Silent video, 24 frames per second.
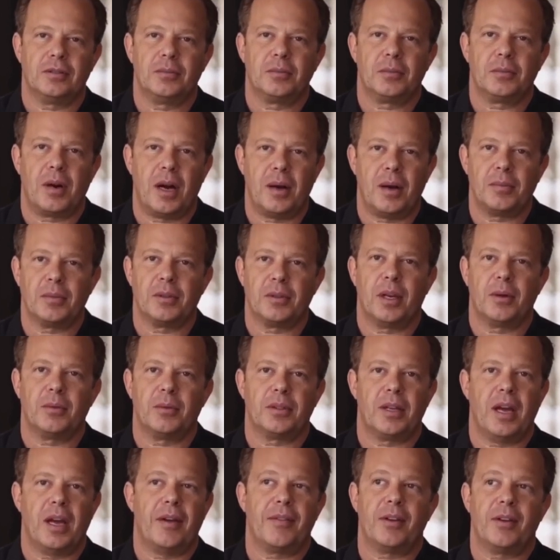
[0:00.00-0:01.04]
problems I was
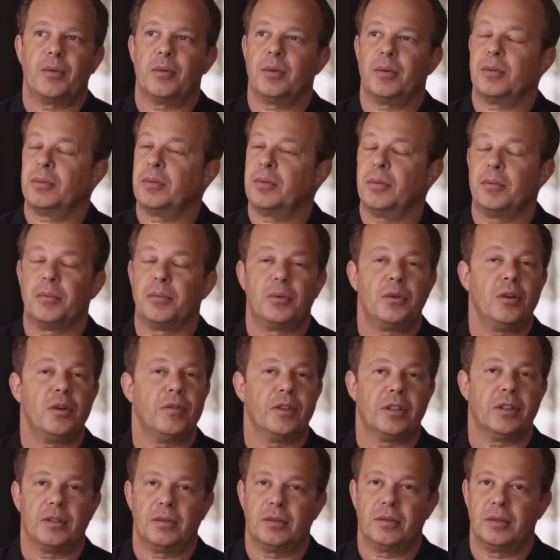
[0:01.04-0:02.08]
having were
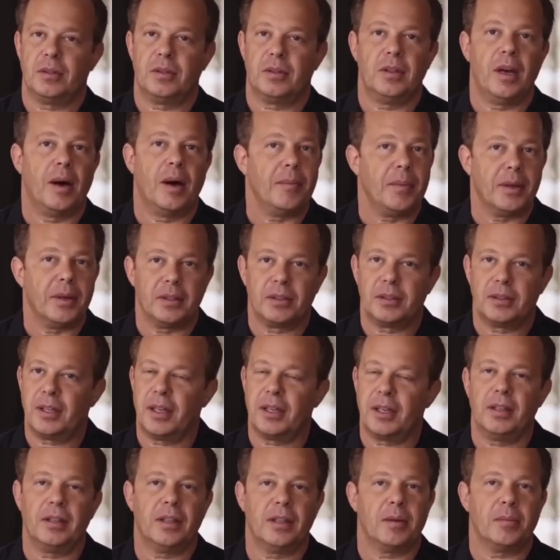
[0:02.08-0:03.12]
improving numbness,
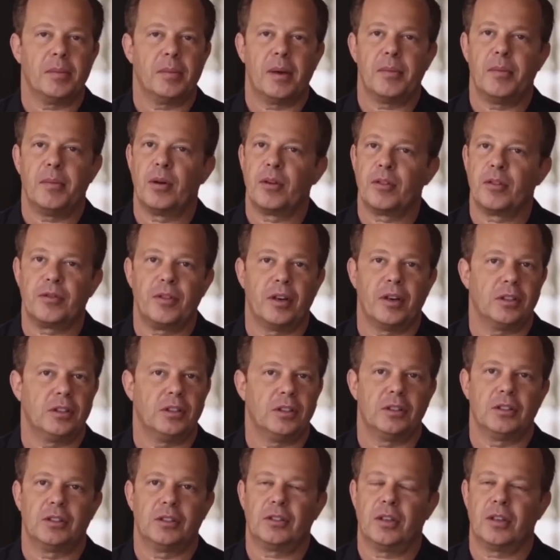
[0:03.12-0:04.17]
tingling, my motor
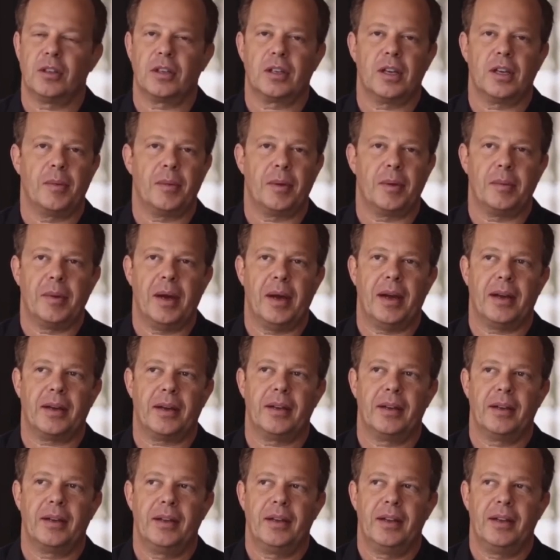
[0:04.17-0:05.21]
functions started coming back.
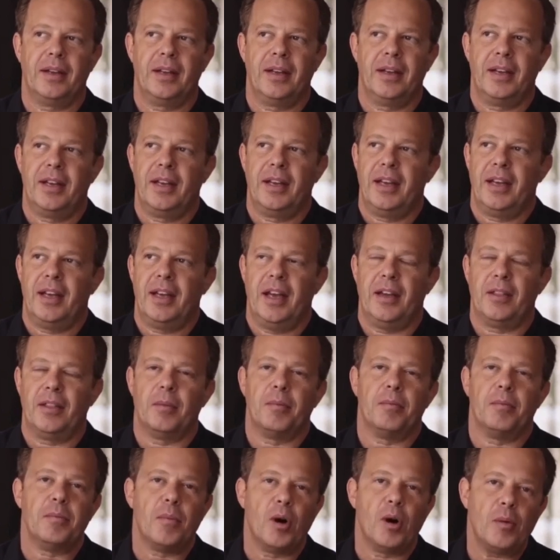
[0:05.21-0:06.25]
And the
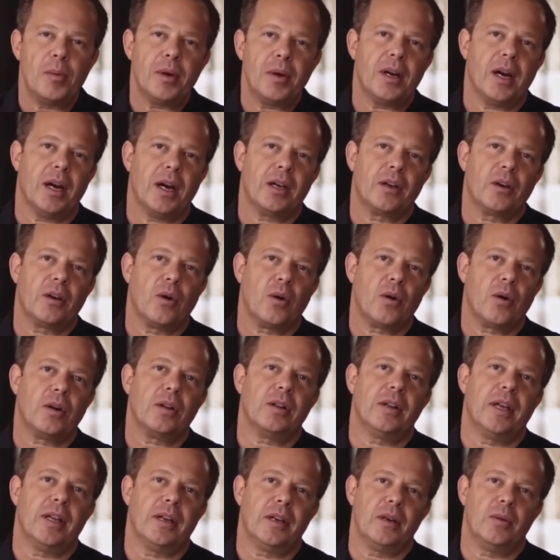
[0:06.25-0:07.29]
moment I
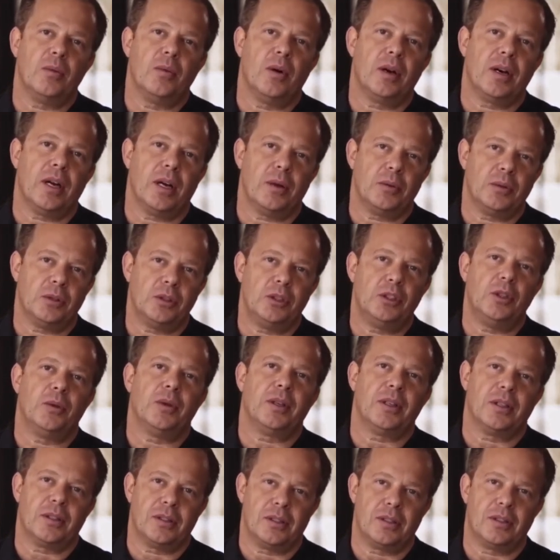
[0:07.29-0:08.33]
correlated what I was doing
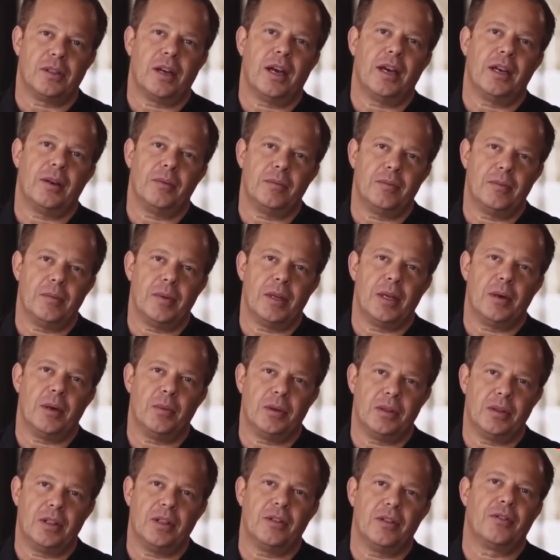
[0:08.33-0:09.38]
inside of me with
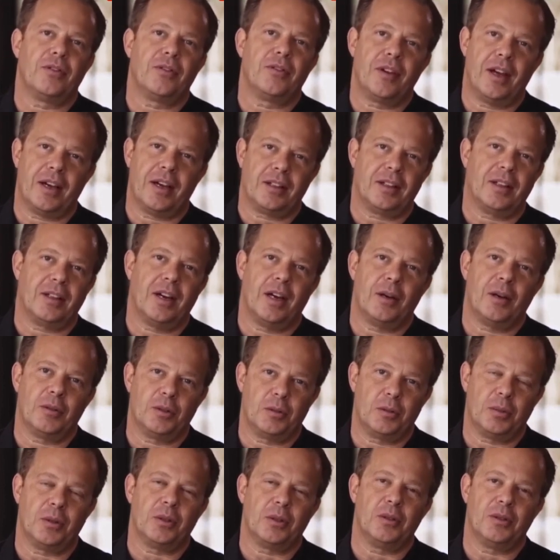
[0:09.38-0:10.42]
the effect that I was
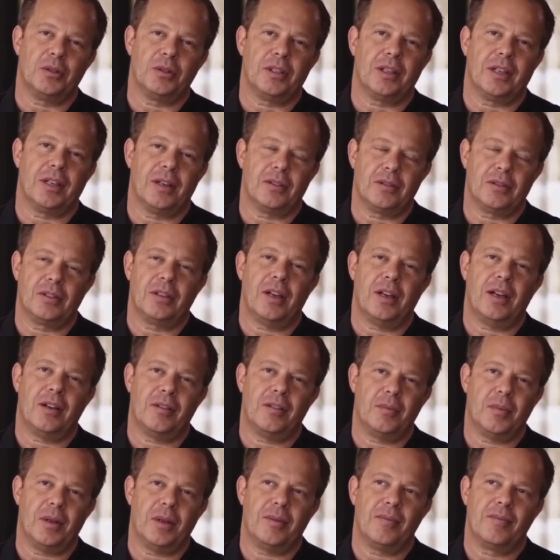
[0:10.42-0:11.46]
producing outside of
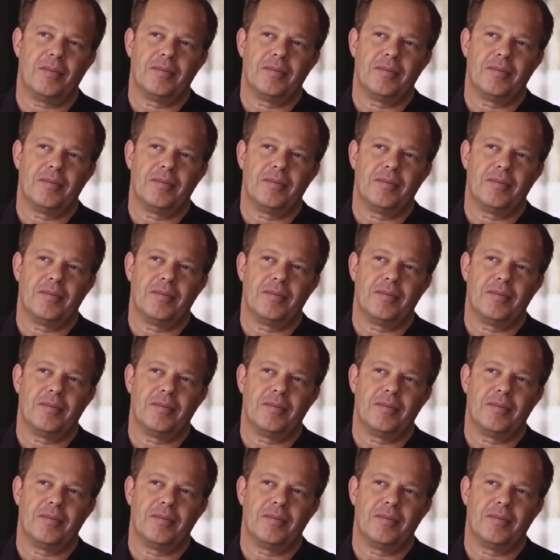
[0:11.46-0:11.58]
me,